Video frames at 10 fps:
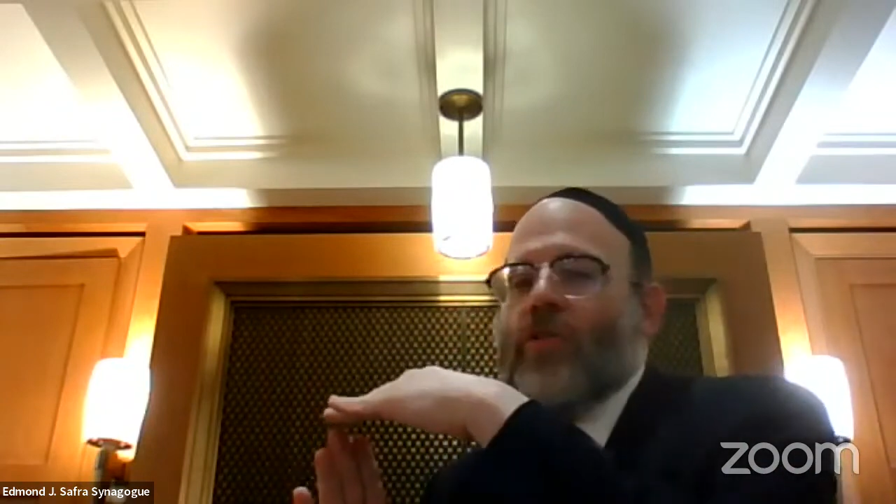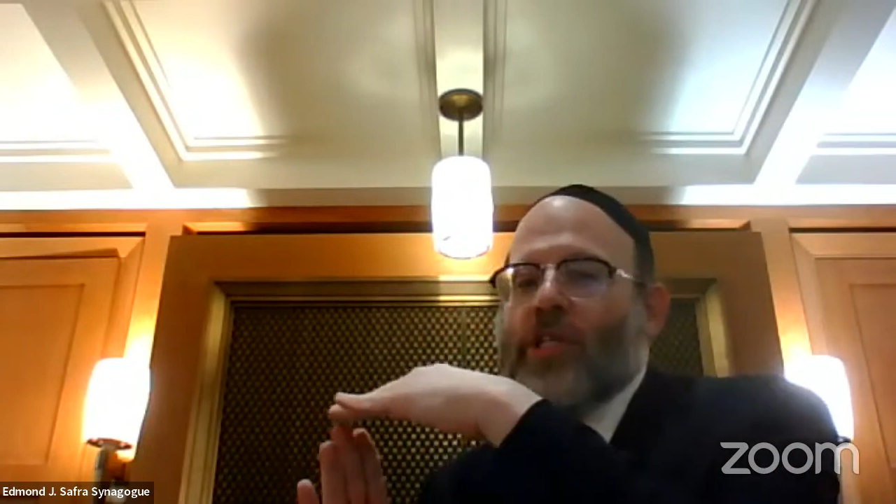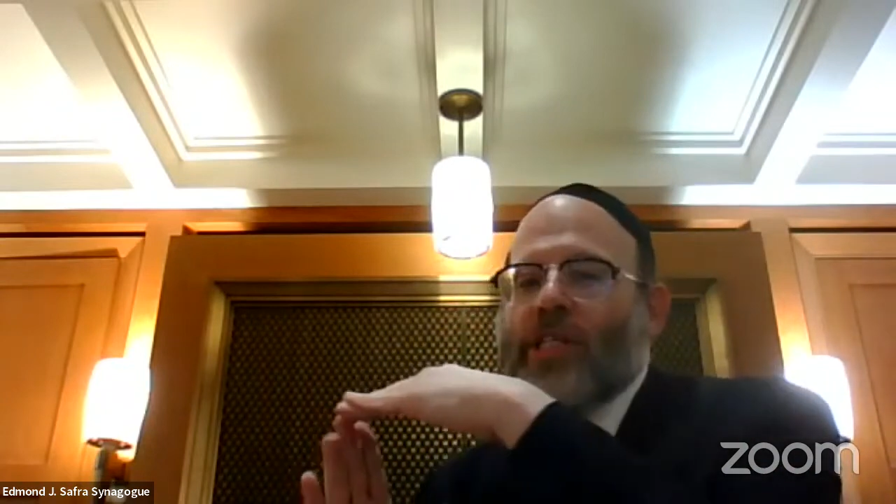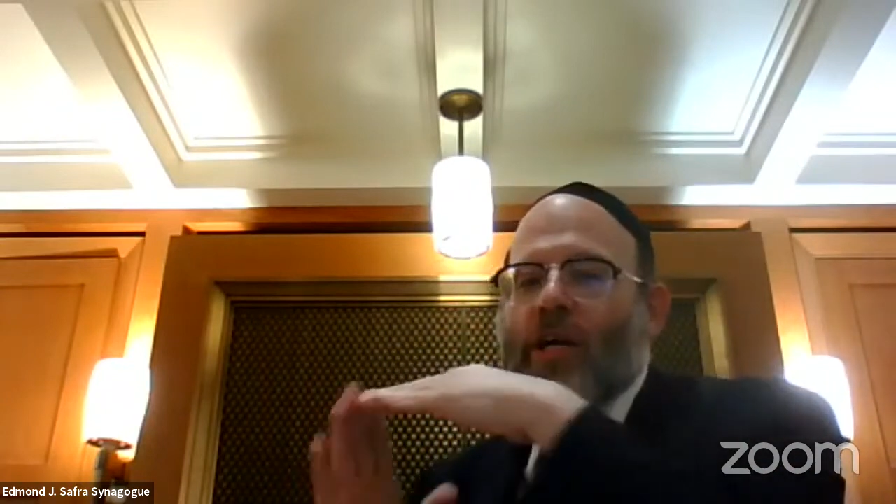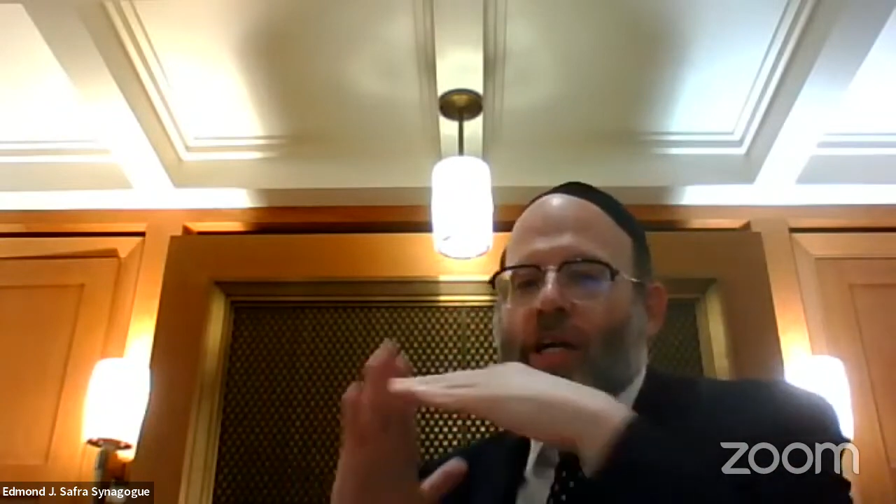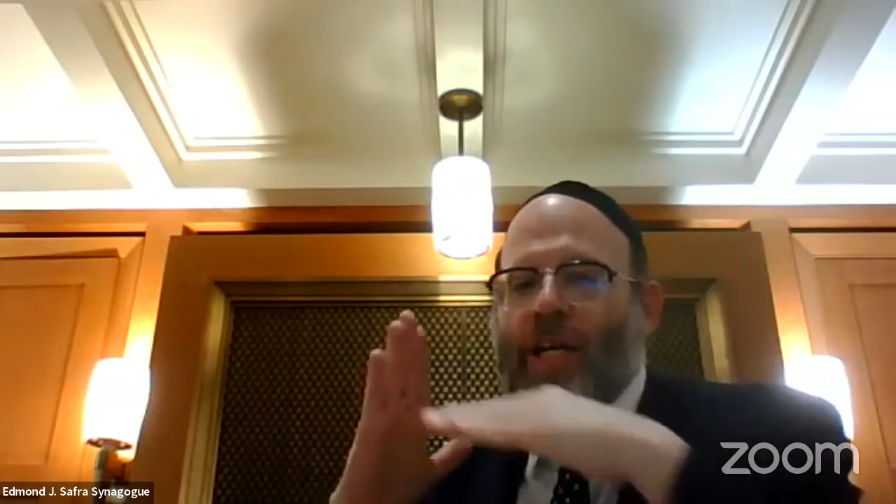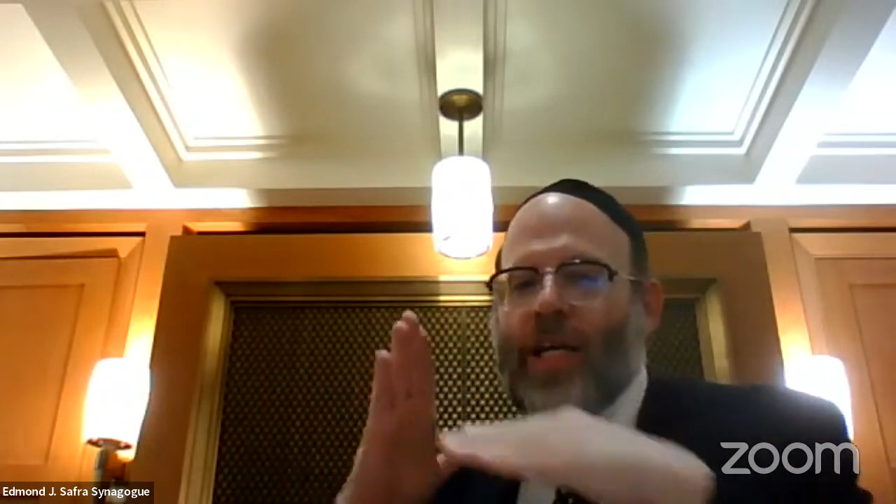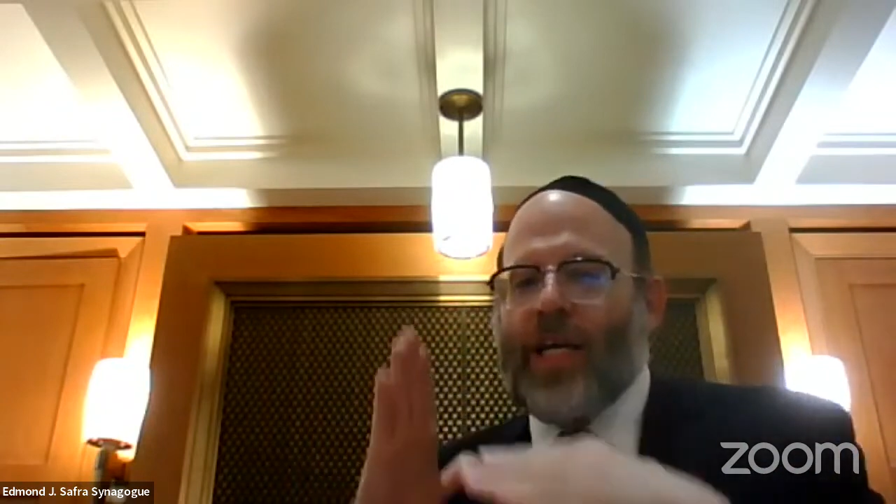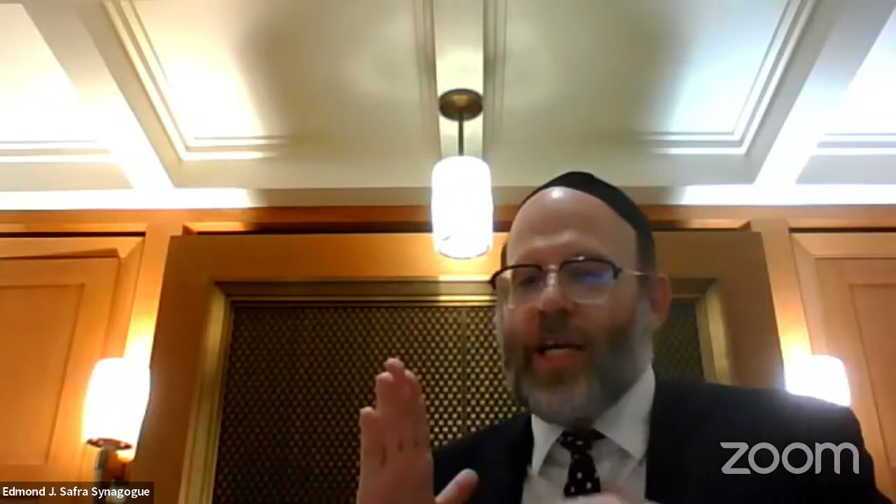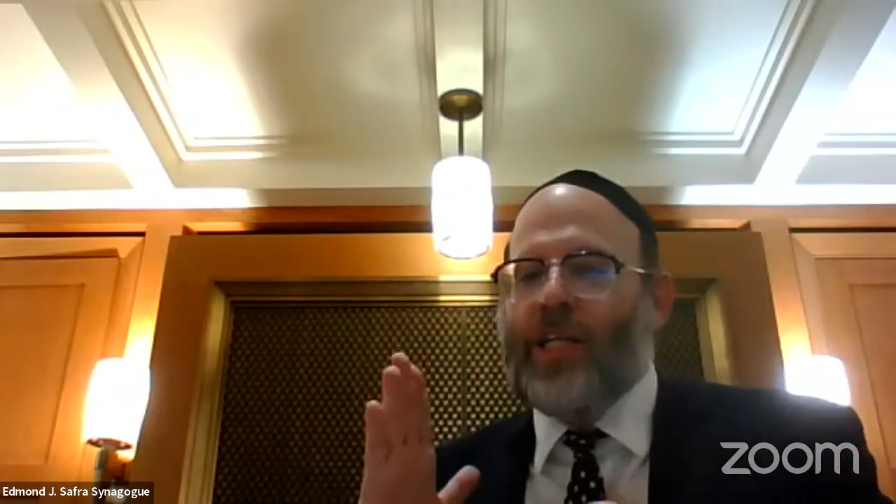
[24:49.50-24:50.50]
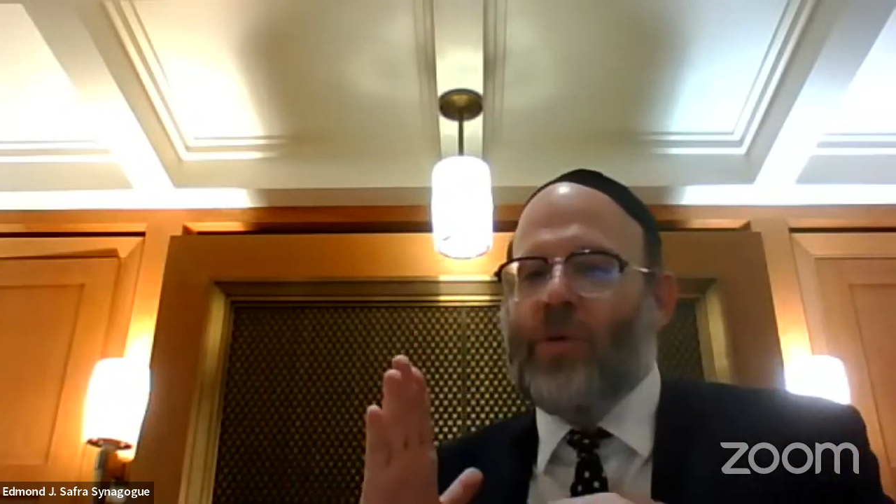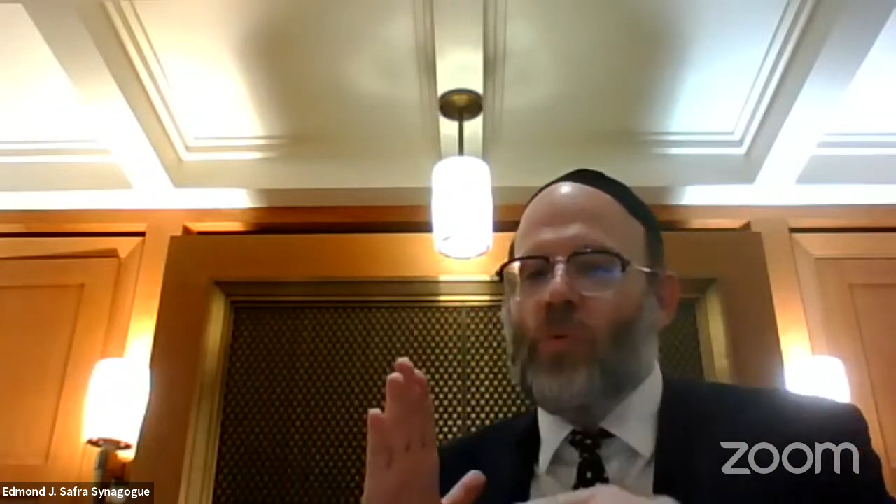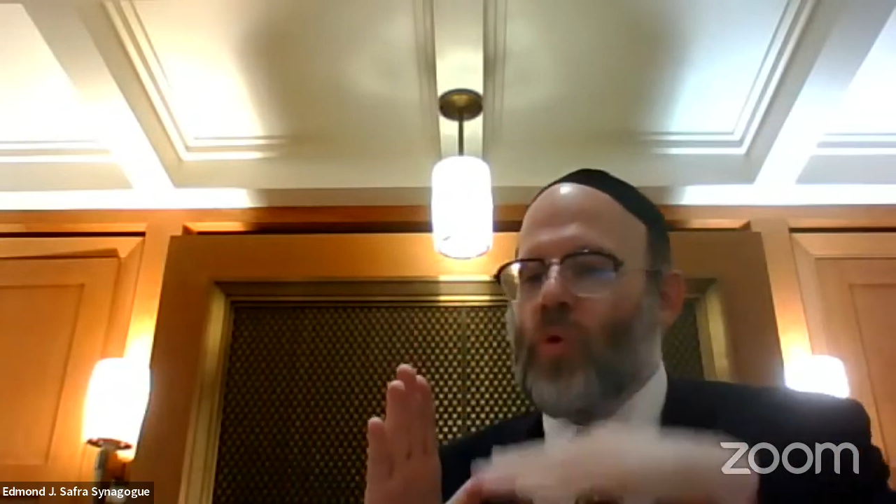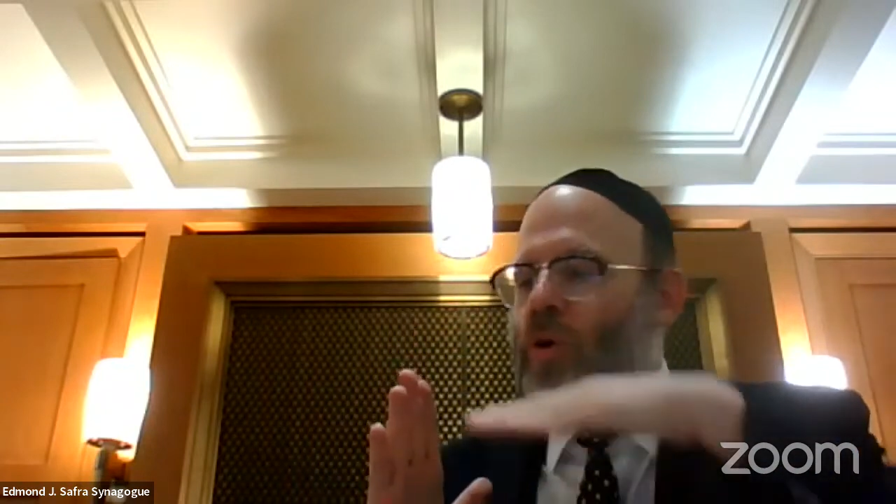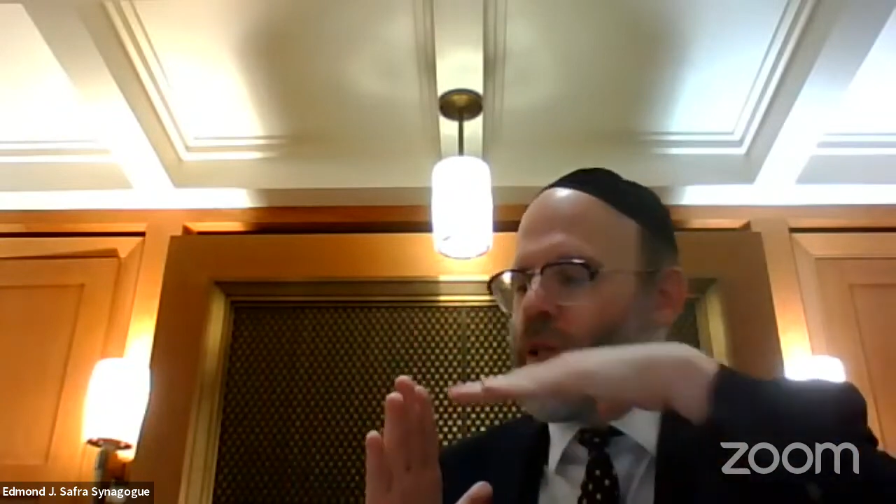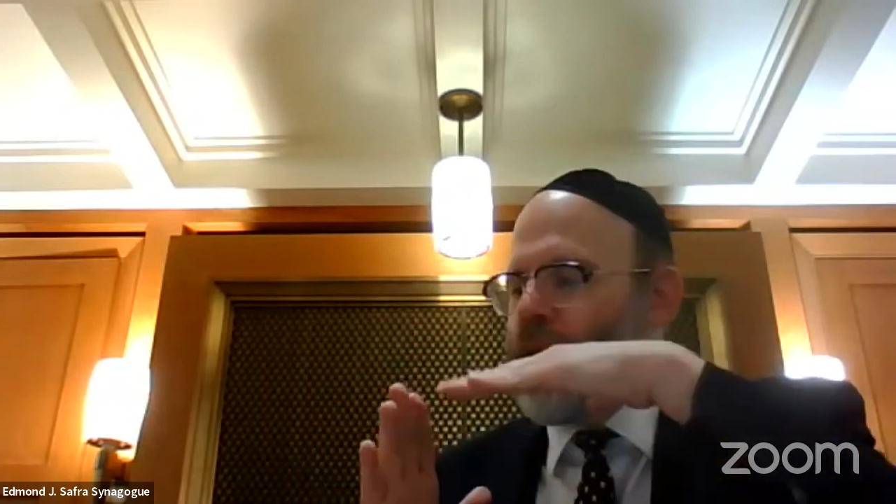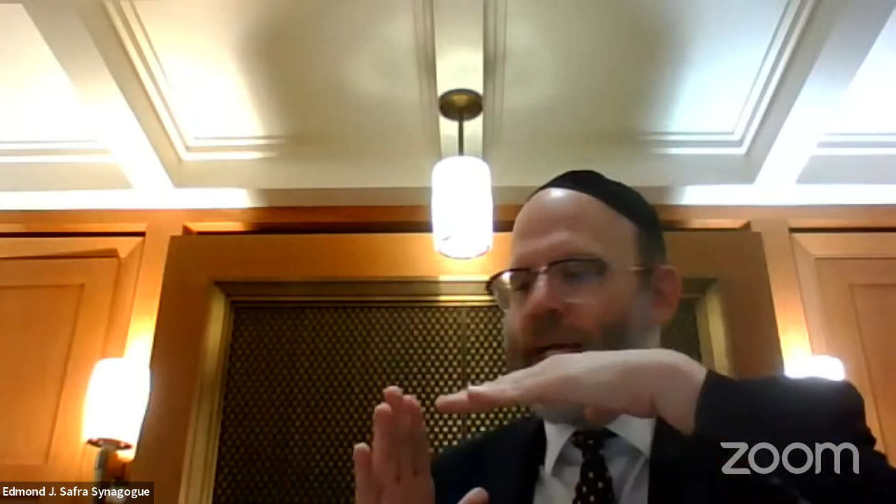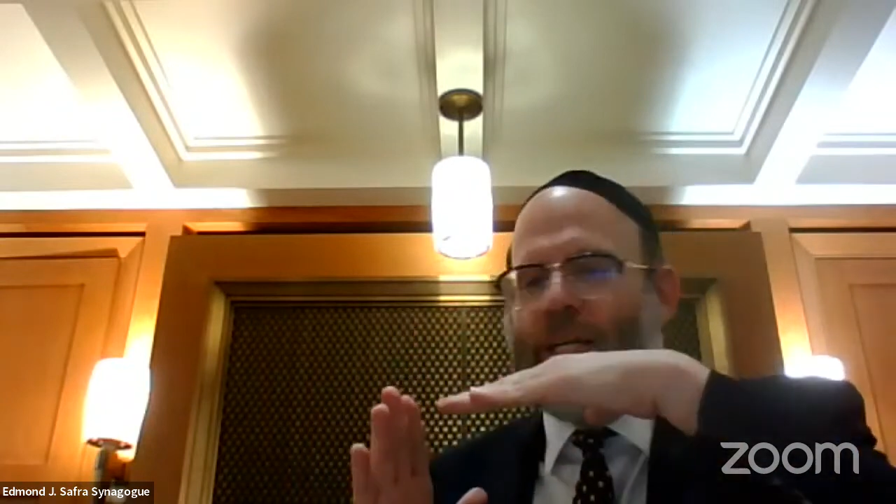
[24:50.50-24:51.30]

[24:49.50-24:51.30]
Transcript: on the other side. Here's a wall,